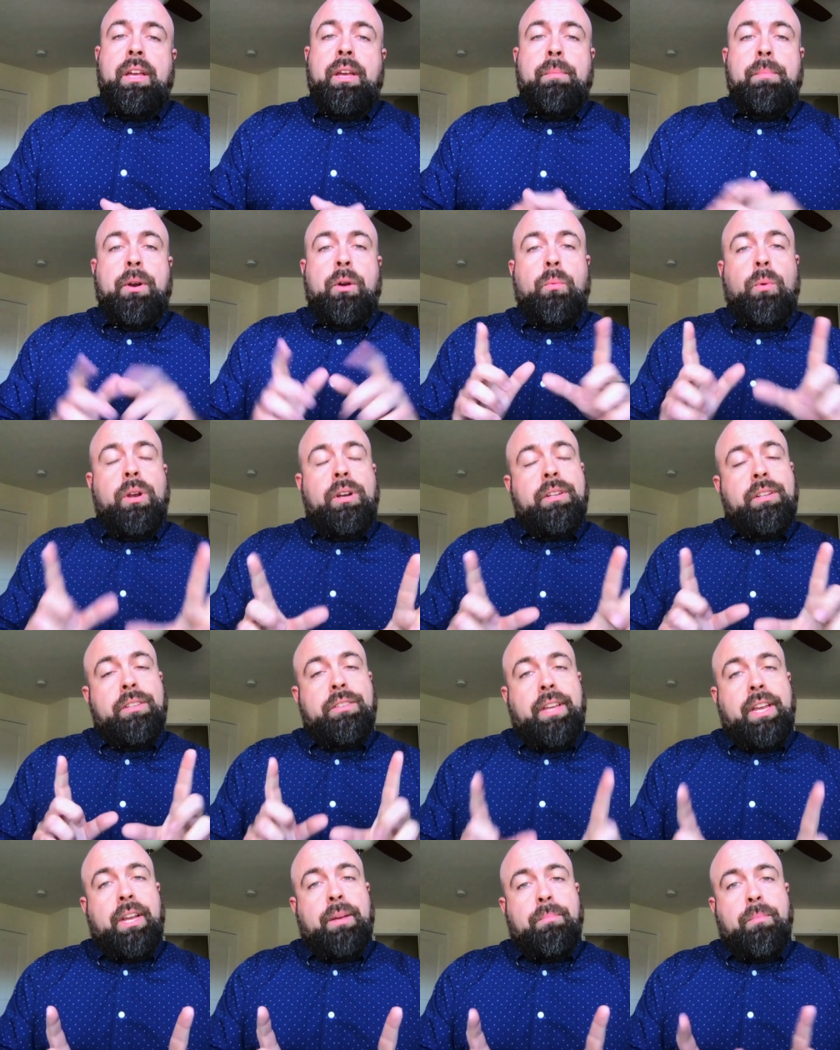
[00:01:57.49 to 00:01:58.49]
But I wanted to
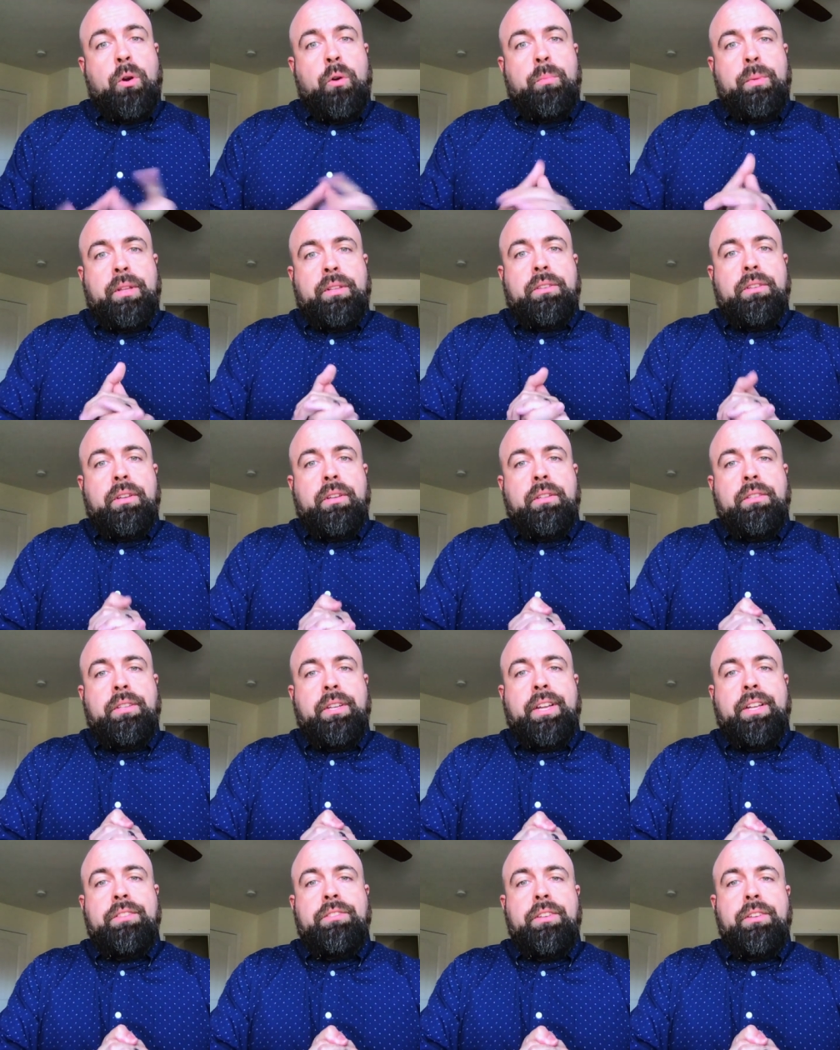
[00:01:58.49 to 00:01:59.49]
take a moment to
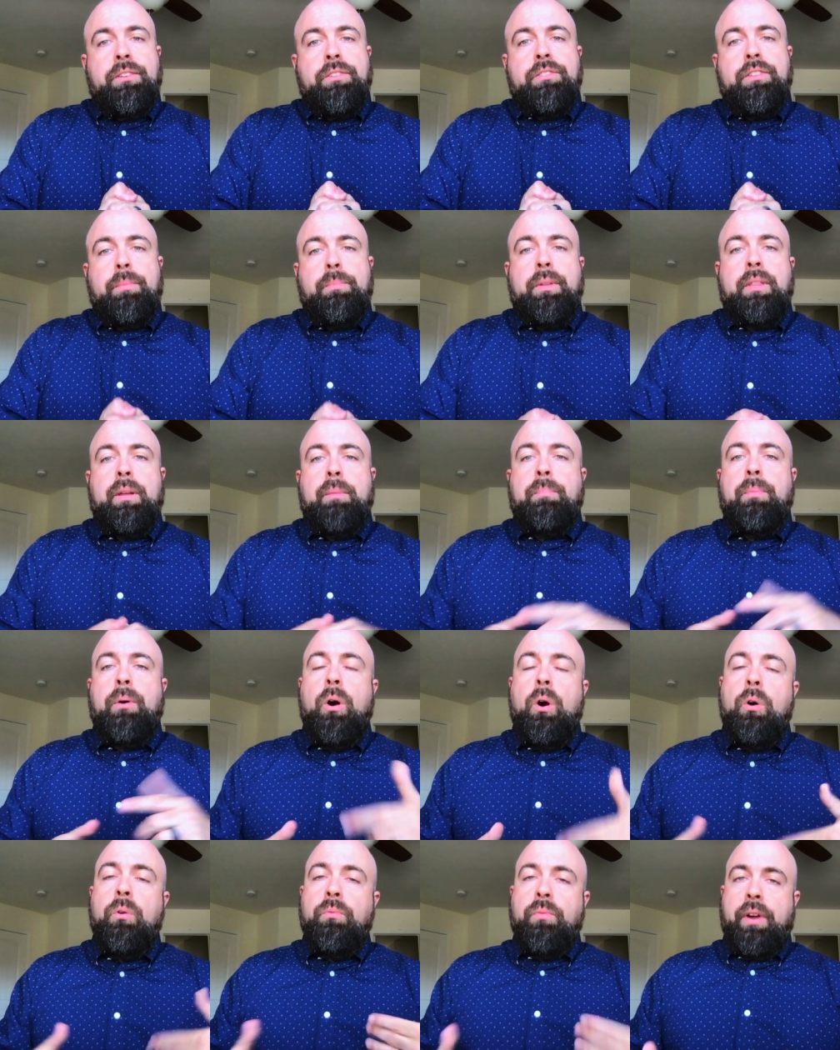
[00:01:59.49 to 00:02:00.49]
consider something that
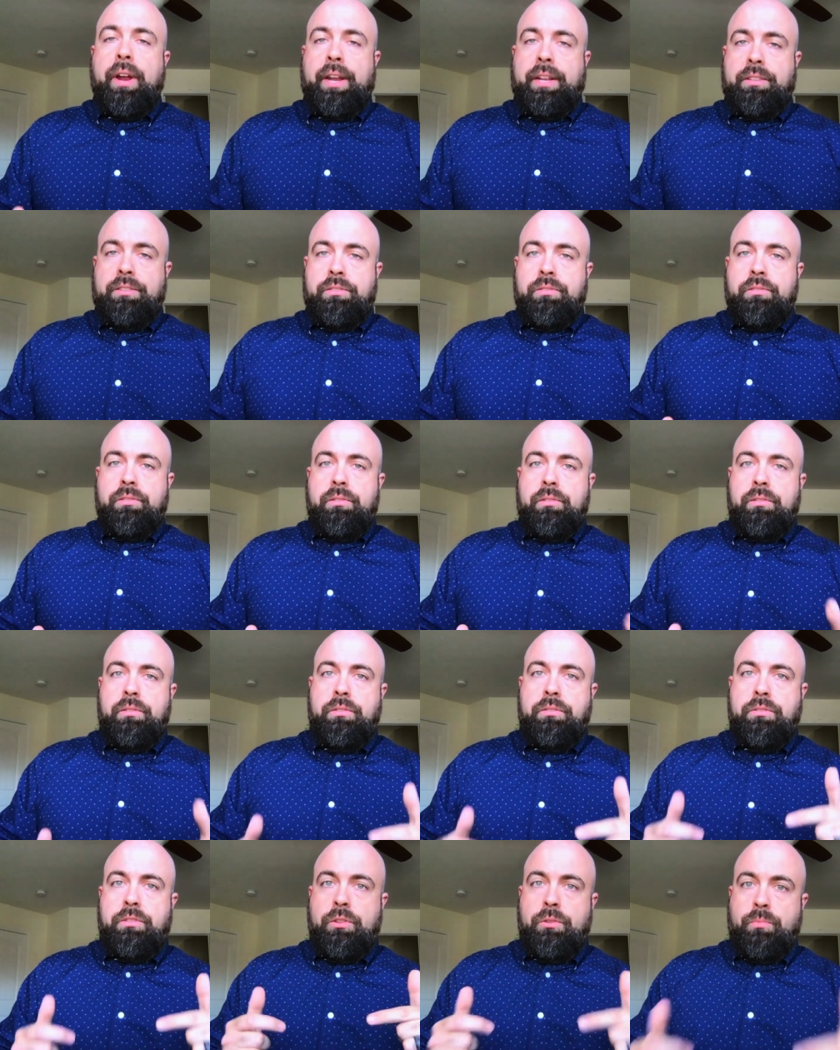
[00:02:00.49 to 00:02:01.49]
Paul writes
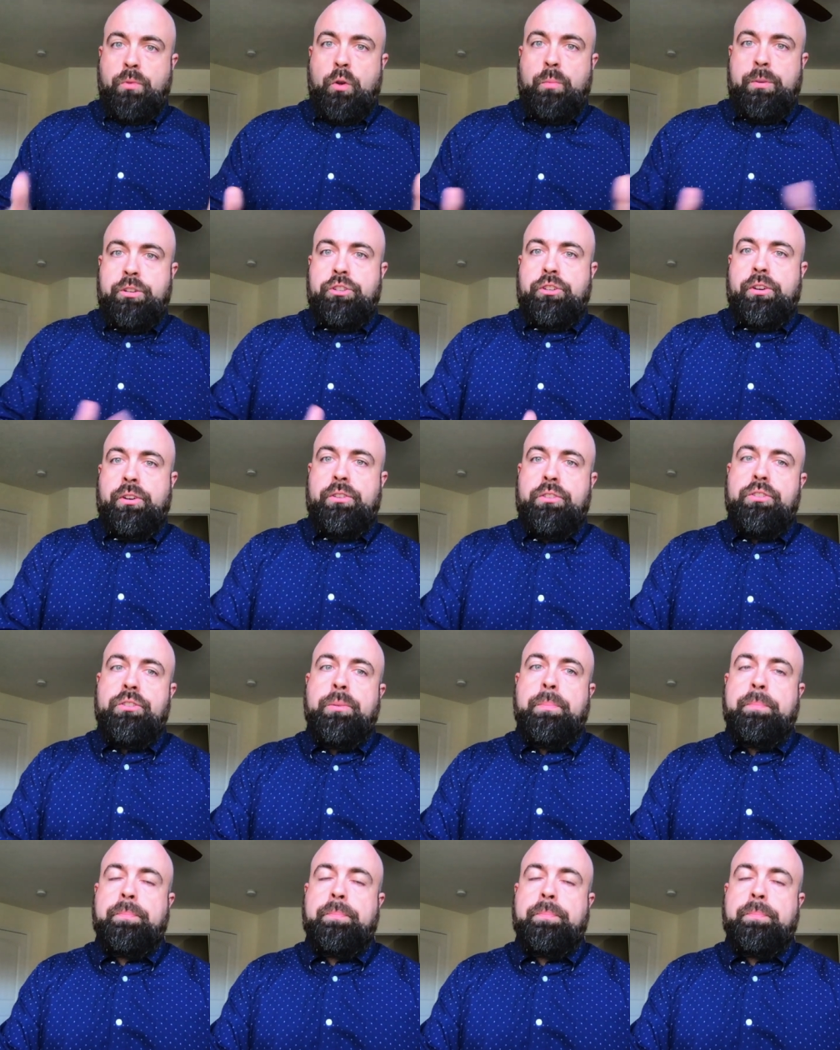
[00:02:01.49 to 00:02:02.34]
to the Roman church.